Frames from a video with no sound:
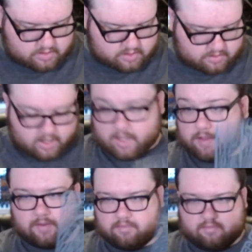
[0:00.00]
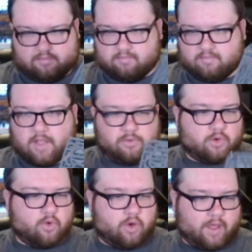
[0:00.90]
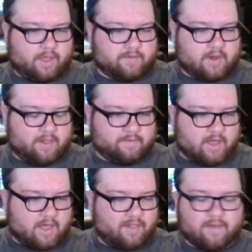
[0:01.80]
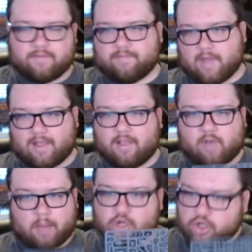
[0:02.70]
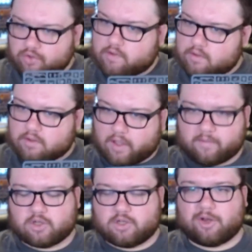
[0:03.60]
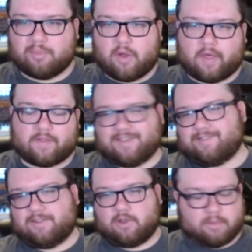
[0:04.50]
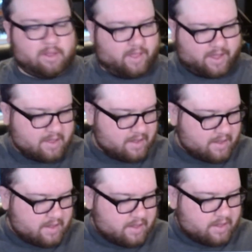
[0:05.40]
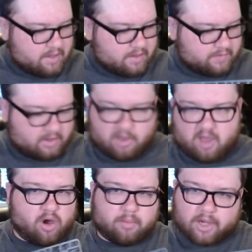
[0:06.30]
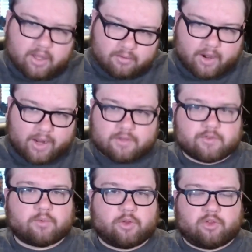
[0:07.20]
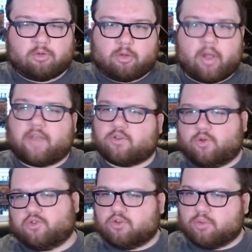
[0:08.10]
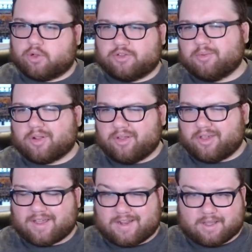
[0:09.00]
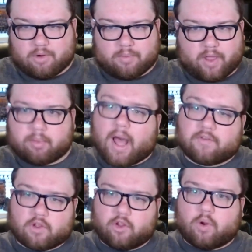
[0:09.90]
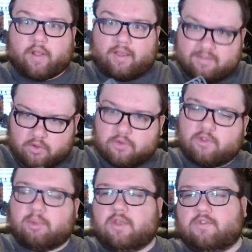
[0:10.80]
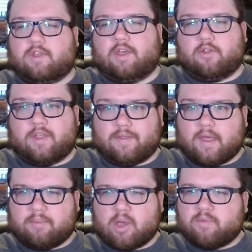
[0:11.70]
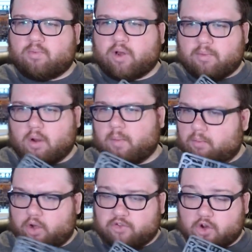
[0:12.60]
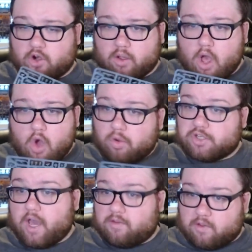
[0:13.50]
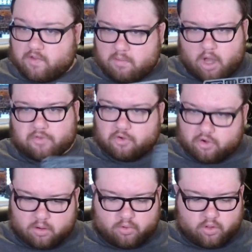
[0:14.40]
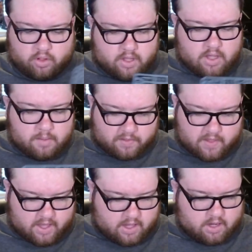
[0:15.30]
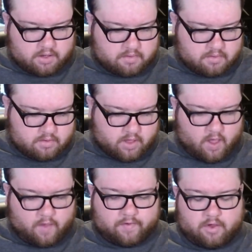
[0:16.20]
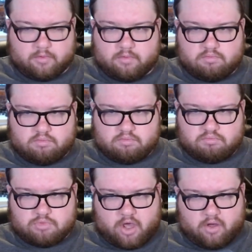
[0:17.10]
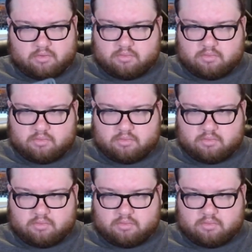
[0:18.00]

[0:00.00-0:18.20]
yeah, it's really cool, and like I said, I love options, especially when you're building things and they're going to be like semi-permanent, right? Because you're using like plastic glue or super glue, you can kind of take apart, but like plastic glue where it like fuses the pieces together, it becomes pretty permanent and pretty sturdy, which is nice because then the models are durable, but then they also don't